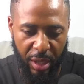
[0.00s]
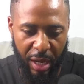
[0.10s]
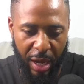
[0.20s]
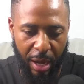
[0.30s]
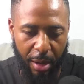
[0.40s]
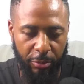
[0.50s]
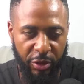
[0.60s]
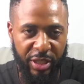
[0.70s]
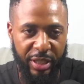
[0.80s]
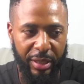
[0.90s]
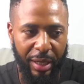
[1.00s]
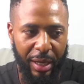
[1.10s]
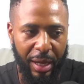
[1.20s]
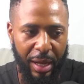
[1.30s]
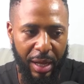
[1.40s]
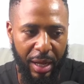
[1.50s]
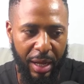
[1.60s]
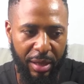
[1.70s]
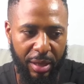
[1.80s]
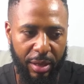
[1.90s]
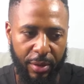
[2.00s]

to sit as